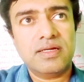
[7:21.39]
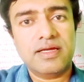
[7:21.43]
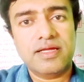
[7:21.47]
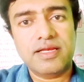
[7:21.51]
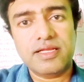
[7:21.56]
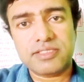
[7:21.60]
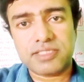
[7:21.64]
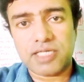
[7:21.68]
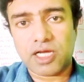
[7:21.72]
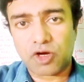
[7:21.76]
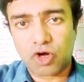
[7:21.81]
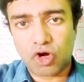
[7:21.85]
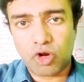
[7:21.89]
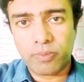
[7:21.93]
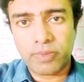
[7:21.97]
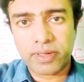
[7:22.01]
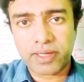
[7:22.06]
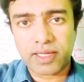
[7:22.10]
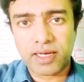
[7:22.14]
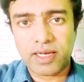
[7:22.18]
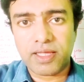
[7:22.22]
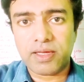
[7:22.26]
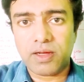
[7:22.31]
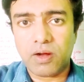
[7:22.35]
it is
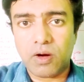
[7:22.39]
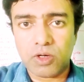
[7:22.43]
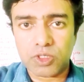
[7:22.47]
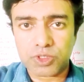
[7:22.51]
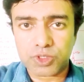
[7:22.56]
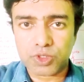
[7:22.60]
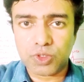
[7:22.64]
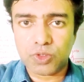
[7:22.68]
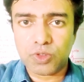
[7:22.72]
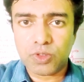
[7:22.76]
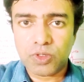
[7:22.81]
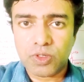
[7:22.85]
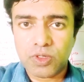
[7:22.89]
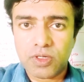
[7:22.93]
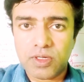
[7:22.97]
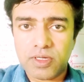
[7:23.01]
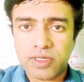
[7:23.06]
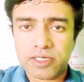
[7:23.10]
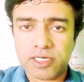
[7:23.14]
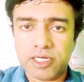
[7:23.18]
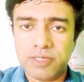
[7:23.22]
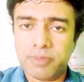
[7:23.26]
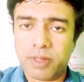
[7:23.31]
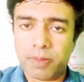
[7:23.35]
economically also
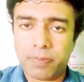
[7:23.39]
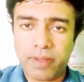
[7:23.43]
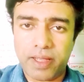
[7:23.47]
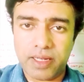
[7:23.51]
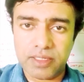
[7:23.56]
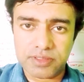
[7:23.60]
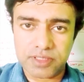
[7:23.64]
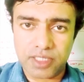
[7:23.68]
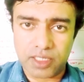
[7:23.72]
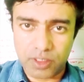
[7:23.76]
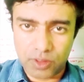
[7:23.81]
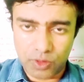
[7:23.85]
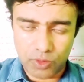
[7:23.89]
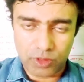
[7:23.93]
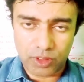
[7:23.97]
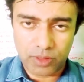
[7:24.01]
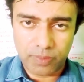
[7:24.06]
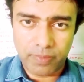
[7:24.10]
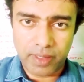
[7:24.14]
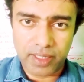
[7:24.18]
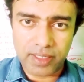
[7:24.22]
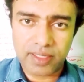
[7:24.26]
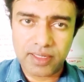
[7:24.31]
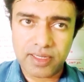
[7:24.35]
timber piles are good,
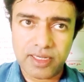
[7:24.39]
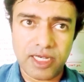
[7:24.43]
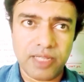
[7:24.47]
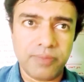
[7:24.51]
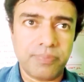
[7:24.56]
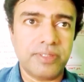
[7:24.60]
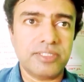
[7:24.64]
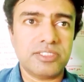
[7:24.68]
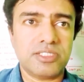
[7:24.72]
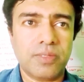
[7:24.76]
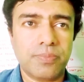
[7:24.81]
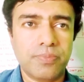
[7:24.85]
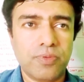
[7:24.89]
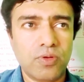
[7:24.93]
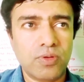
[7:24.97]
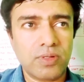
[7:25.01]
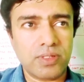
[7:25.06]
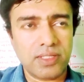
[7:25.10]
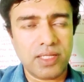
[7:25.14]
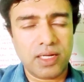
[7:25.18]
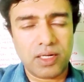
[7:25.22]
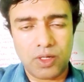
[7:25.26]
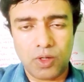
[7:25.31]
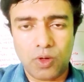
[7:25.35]
but depends
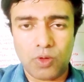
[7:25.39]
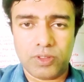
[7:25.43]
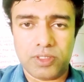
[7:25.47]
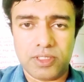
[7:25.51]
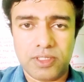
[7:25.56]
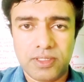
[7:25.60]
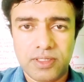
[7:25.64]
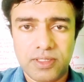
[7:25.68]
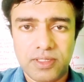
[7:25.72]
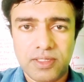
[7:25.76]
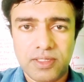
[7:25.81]
upon the load.